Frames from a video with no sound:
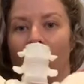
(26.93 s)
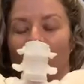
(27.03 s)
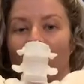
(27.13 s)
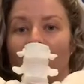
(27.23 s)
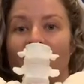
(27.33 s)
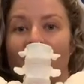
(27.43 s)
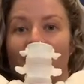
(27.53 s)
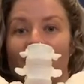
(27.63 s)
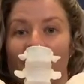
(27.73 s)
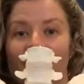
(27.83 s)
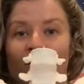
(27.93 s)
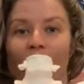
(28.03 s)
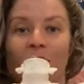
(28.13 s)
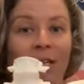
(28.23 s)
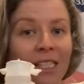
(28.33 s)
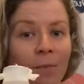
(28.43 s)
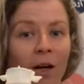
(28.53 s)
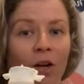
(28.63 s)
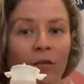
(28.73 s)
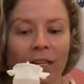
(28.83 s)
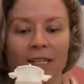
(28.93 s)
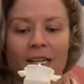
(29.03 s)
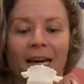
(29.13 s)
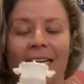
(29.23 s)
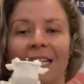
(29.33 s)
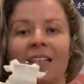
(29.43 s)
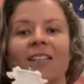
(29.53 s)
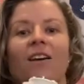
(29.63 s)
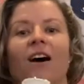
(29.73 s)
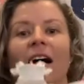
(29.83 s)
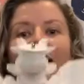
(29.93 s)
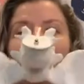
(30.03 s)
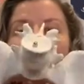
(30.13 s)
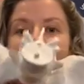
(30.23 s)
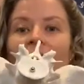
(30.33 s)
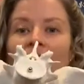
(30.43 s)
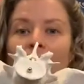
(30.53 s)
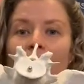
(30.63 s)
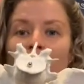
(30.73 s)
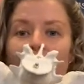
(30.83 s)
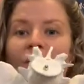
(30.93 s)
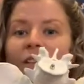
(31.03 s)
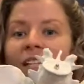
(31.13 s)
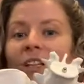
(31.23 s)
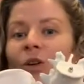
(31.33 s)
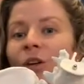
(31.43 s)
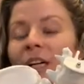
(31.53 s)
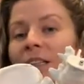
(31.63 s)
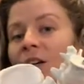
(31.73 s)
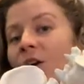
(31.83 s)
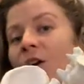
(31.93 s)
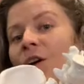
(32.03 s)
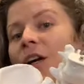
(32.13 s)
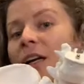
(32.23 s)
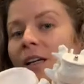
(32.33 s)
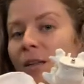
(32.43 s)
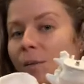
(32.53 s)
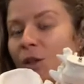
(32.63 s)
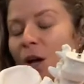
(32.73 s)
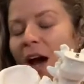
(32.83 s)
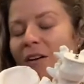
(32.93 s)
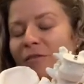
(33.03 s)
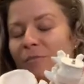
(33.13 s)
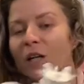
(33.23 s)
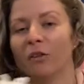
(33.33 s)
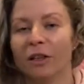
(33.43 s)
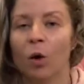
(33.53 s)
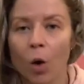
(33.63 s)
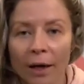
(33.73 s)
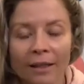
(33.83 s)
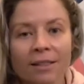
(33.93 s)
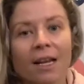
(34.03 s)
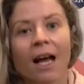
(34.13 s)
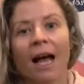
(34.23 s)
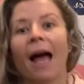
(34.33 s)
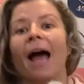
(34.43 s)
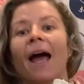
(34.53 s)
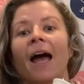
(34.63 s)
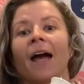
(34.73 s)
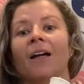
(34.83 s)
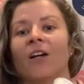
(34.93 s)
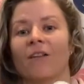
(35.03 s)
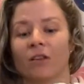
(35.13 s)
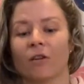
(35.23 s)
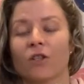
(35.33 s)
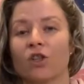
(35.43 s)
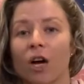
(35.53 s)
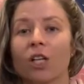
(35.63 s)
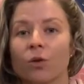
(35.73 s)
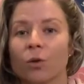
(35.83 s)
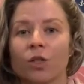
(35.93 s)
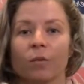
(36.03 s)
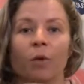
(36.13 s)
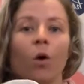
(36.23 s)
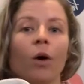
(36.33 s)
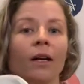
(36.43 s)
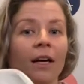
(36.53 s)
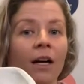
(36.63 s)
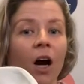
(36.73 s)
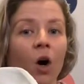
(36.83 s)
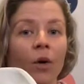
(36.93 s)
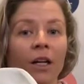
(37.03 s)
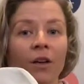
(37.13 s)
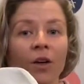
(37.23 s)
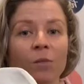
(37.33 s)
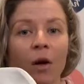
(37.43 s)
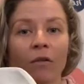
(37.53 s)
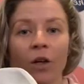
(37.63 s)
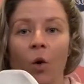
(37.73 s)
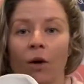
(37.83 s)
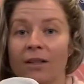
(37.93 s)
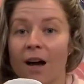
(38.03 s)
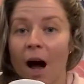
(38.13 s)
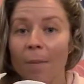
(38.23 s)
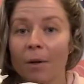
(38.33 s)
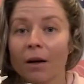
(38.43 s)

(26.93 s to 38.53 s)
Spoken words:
You can see here, I've got my trusty pelvis, and inside your pelvis, if you didn't already know, you have pelvic organs, and you have a lot of structural support holding those pelvic organs up.